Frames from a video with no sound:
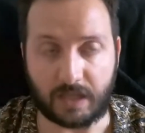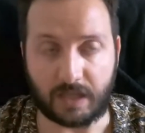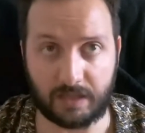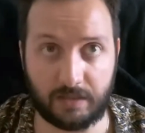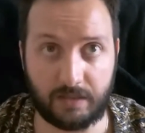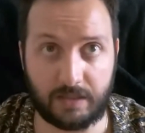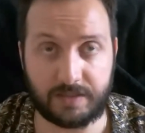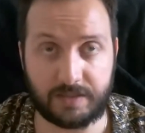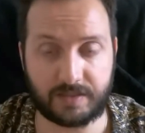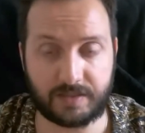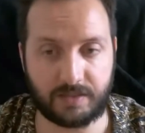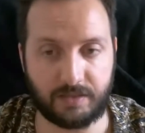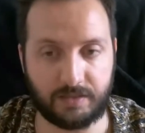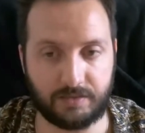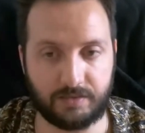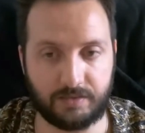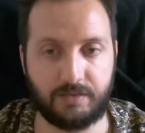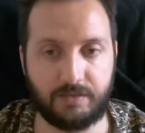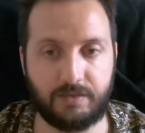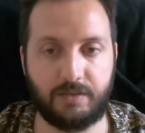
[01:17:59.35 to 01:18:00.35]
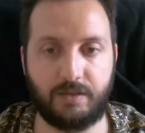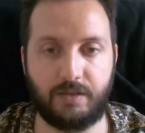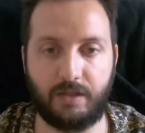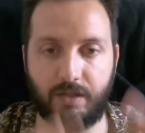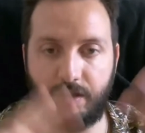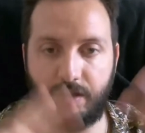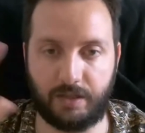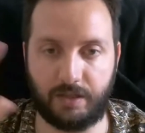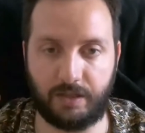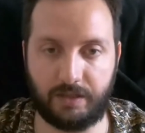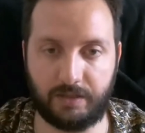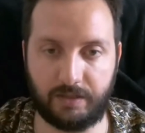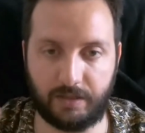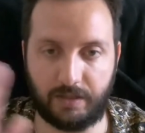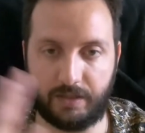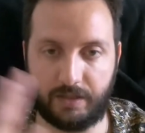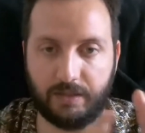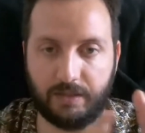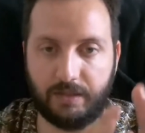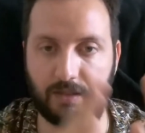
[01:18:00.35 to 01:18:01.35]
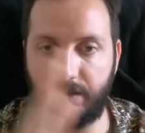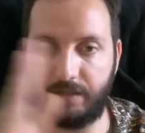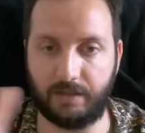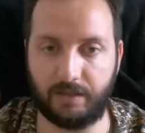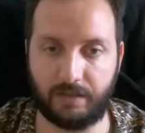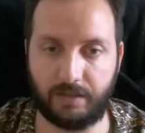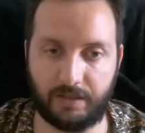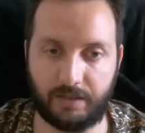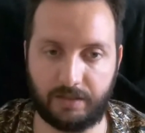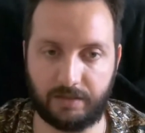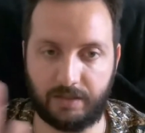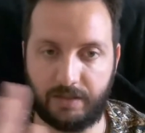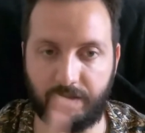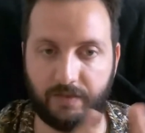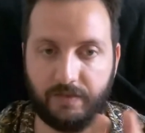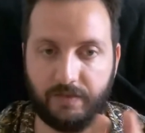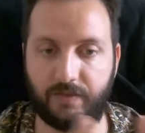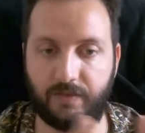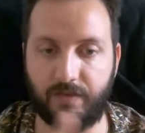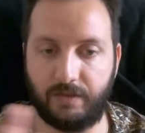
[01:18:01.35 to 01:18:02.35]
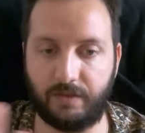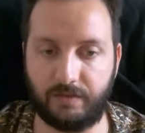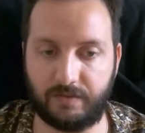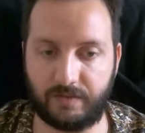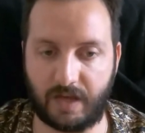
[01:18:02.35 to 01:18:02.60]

and listen in, in, in this uh,